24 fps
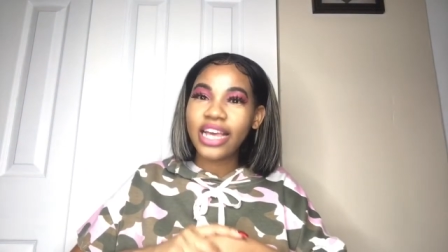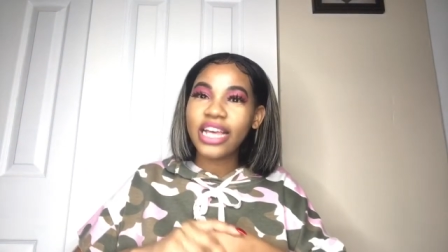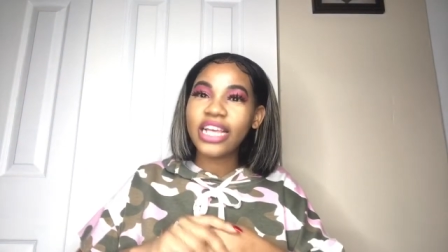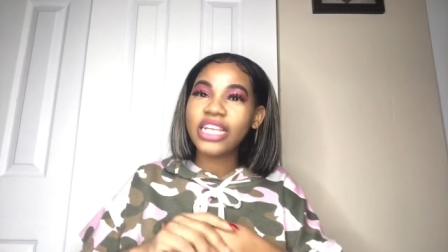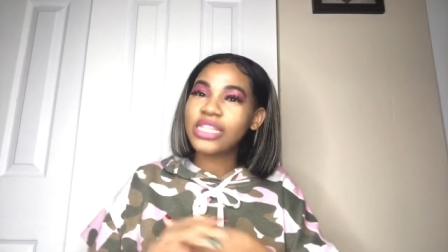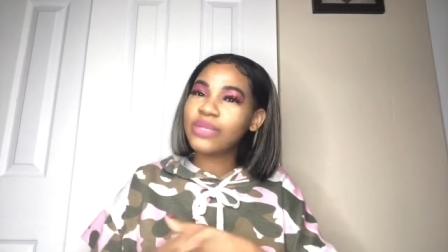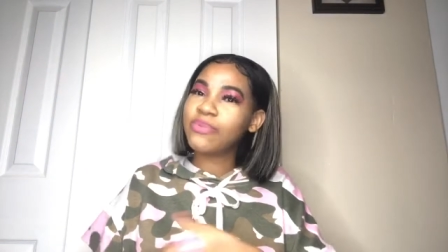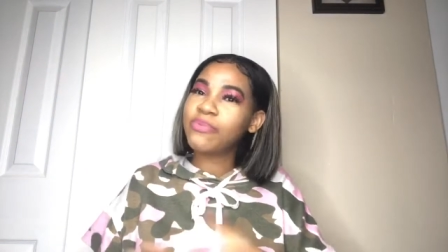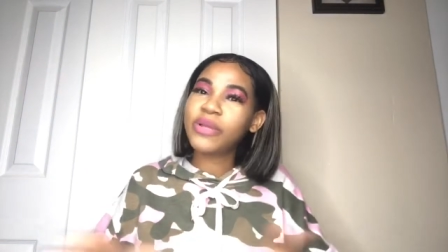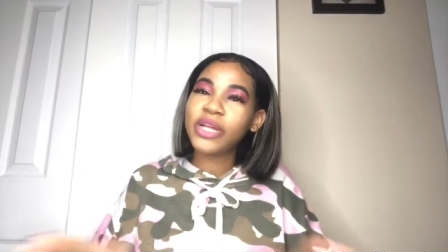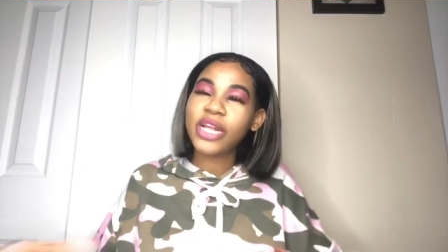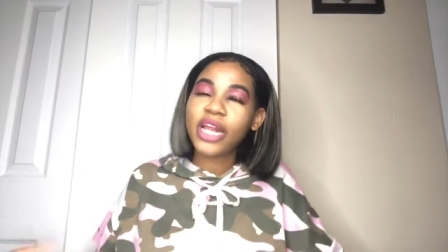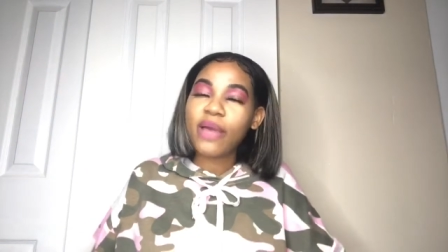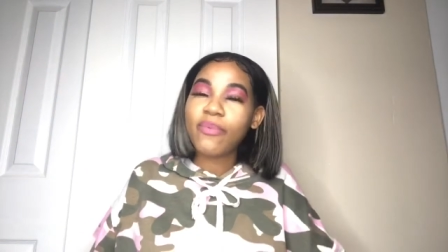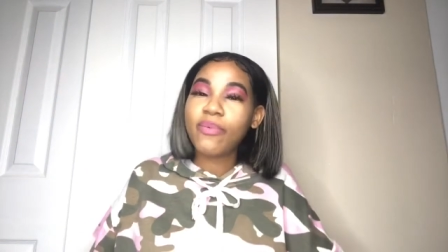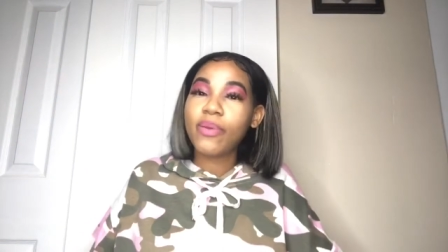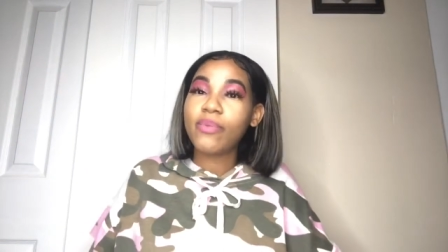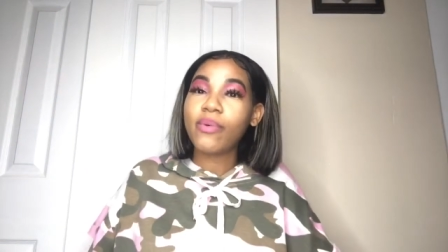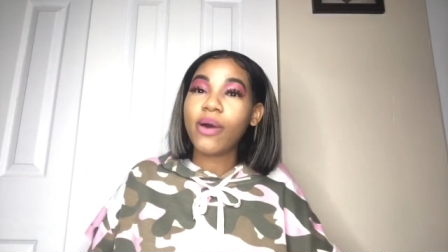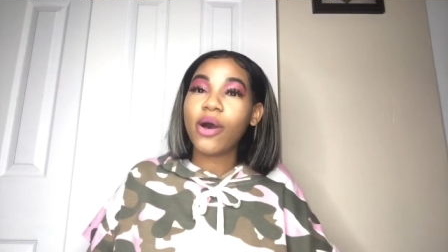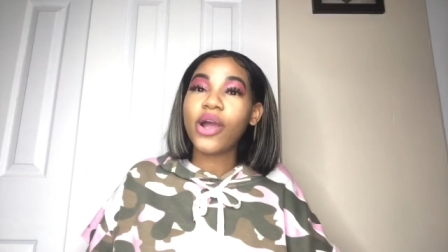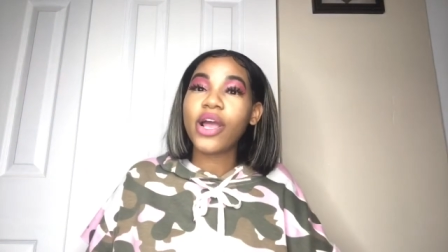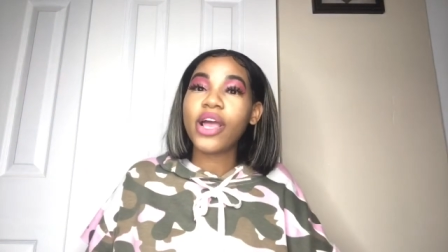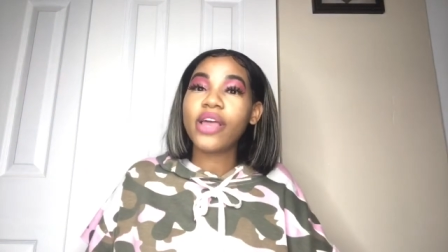it's plenty of
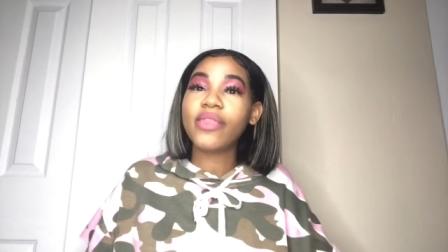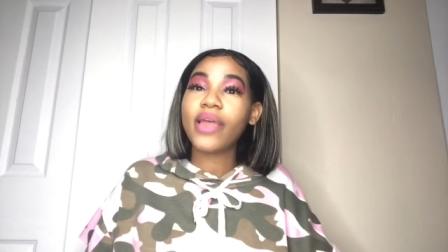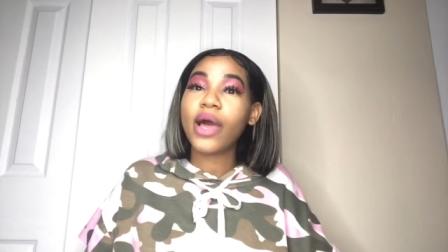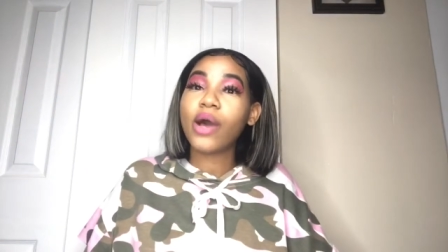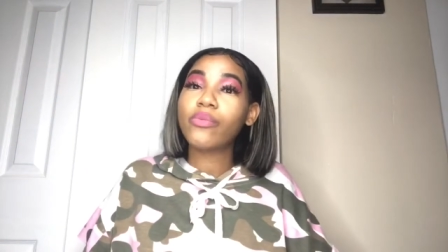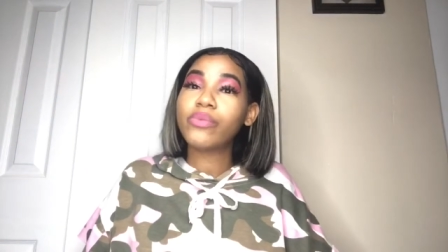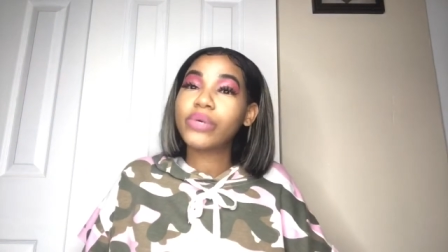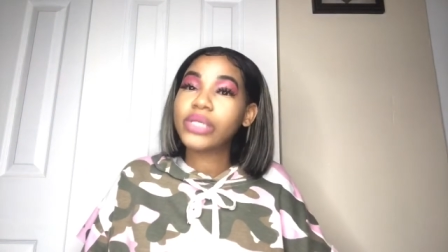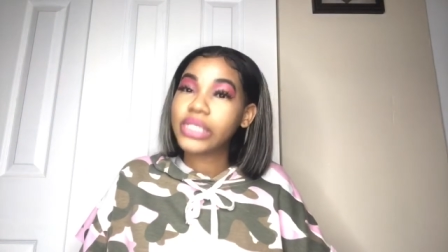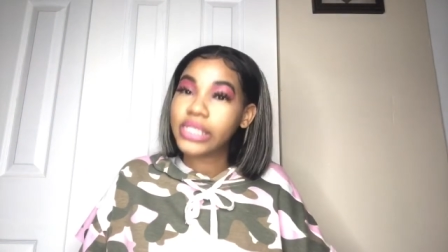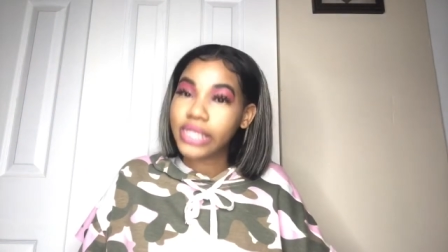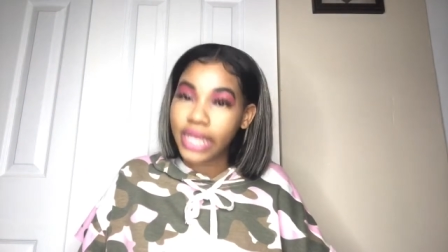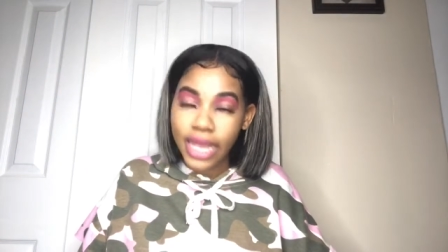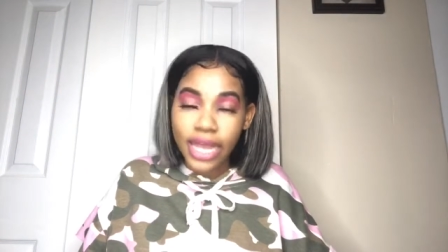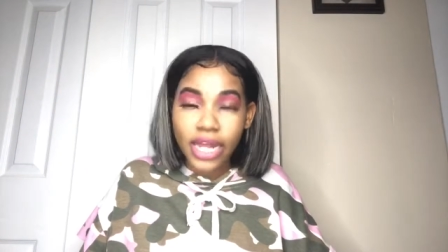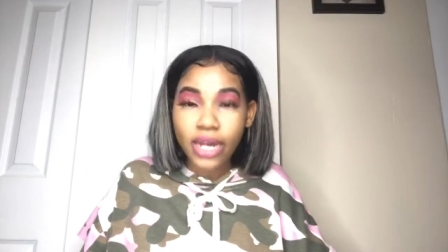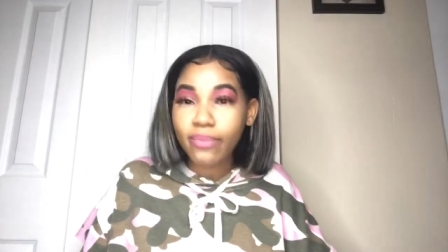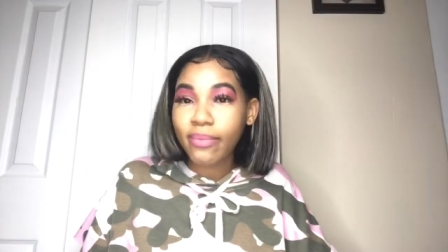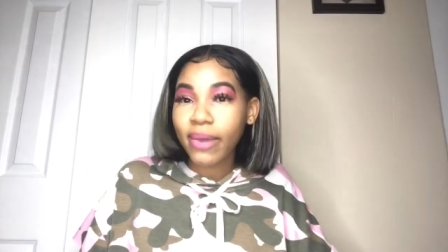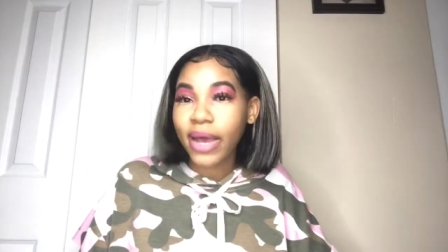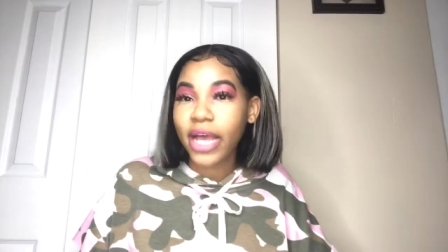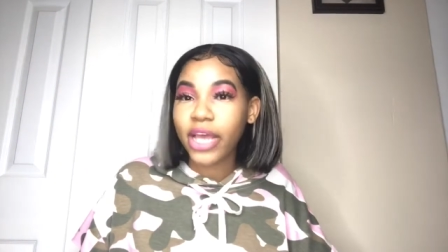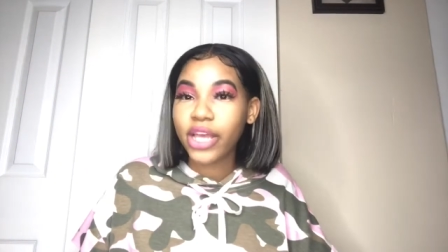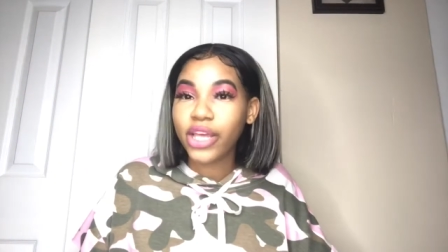people out here that will stand
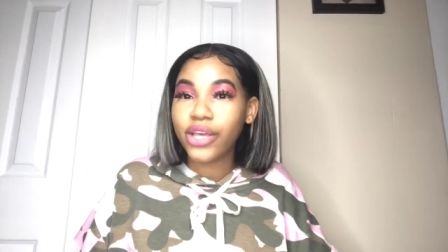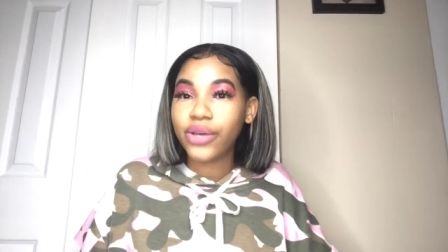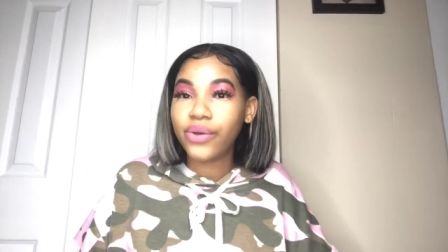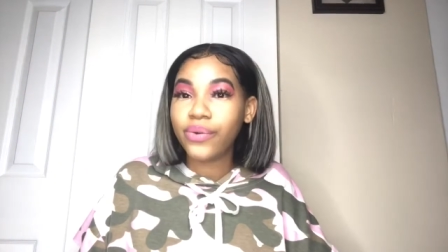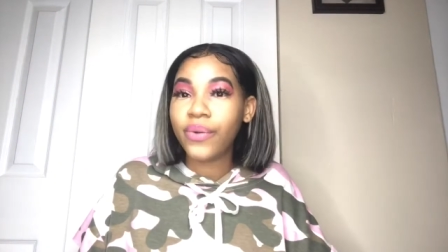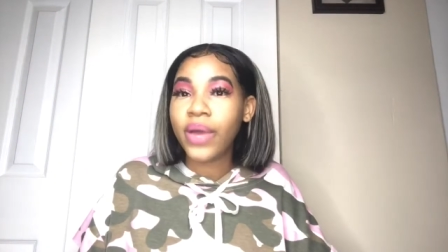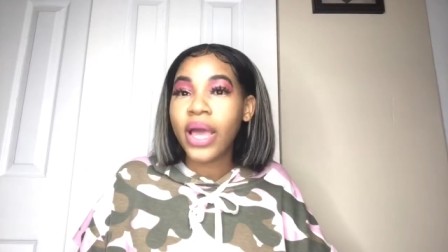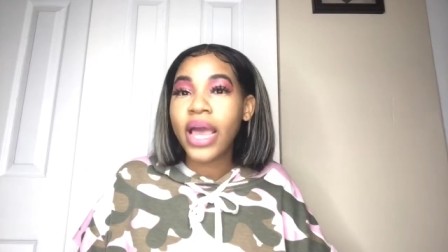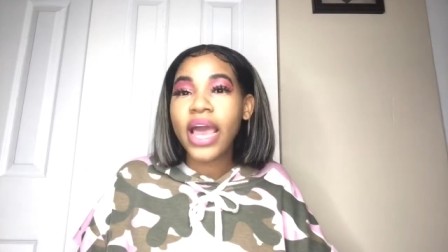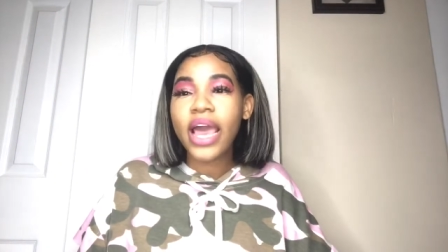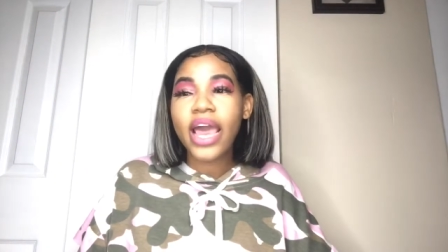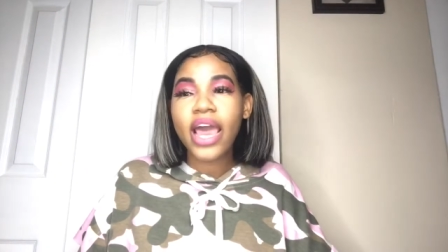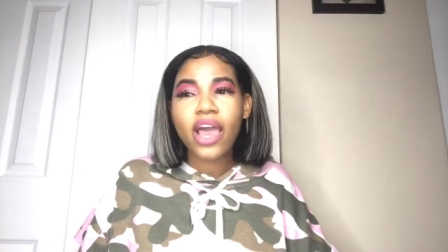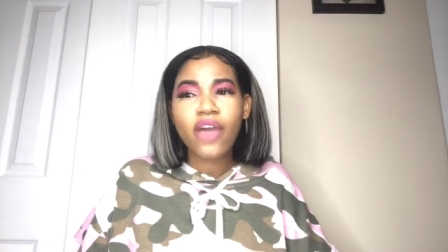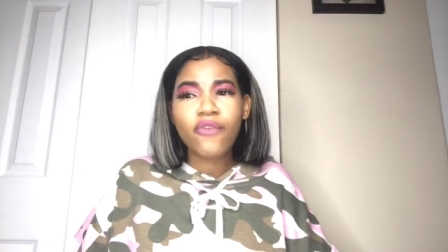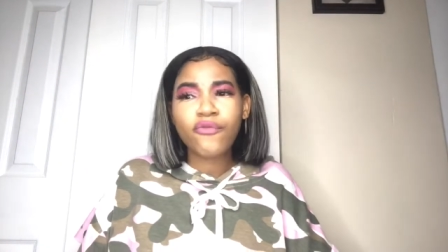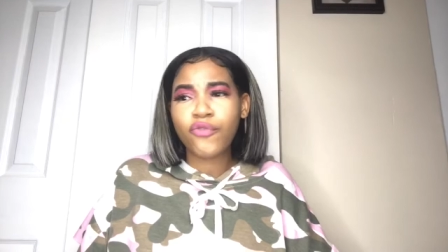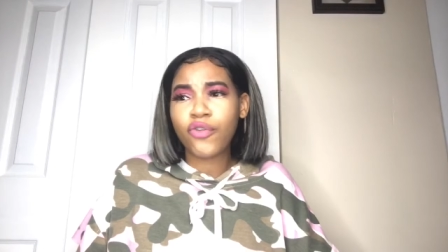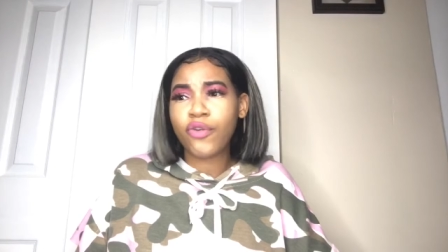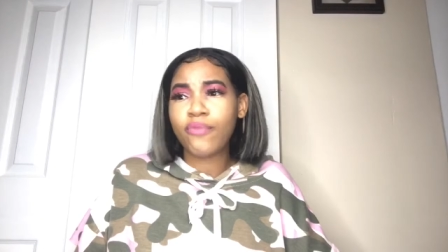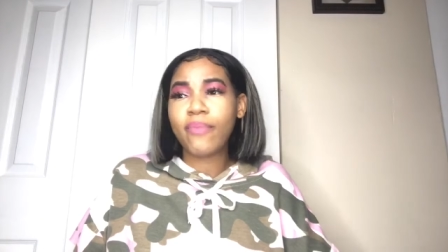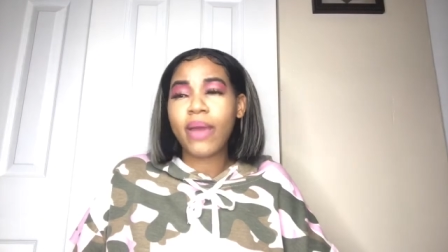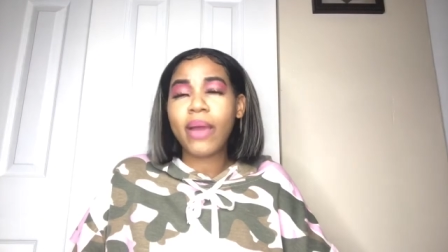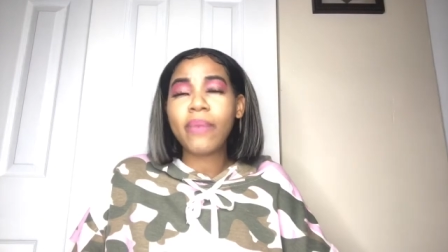by you. And
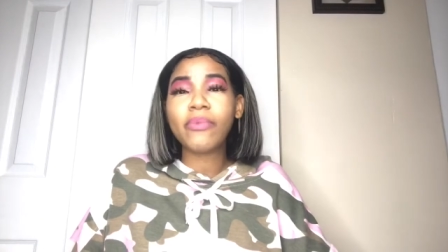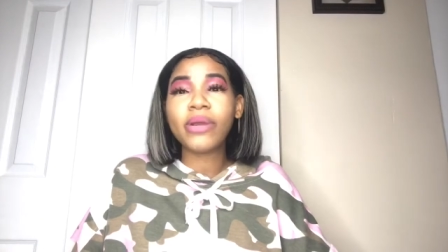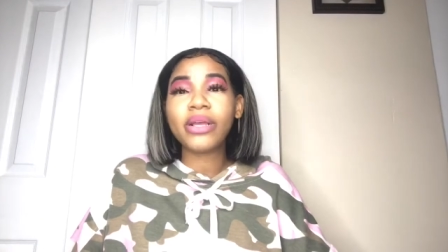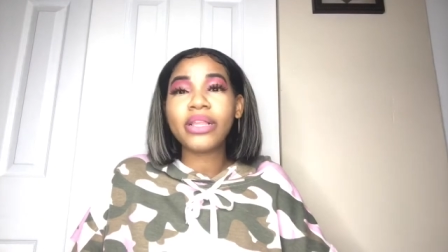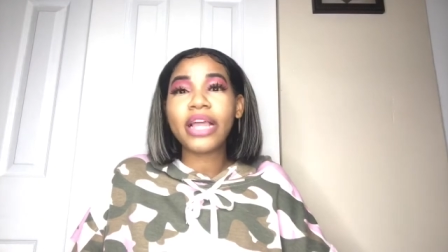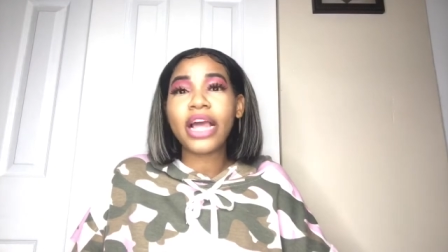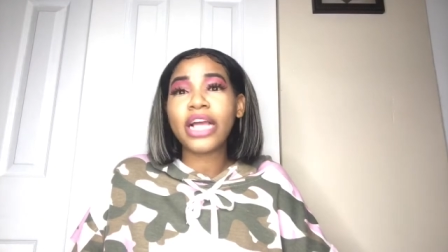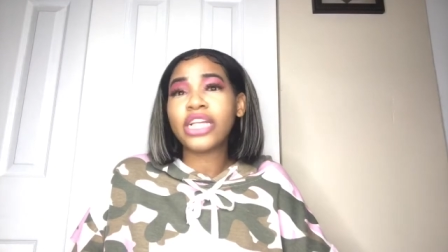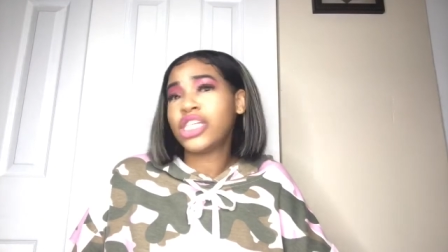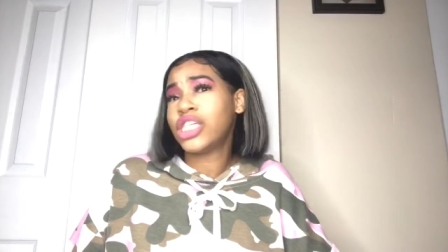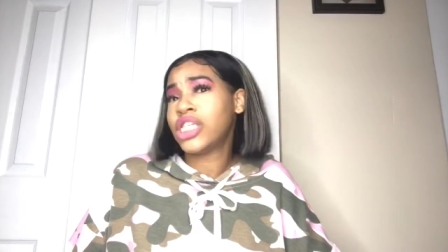remember that.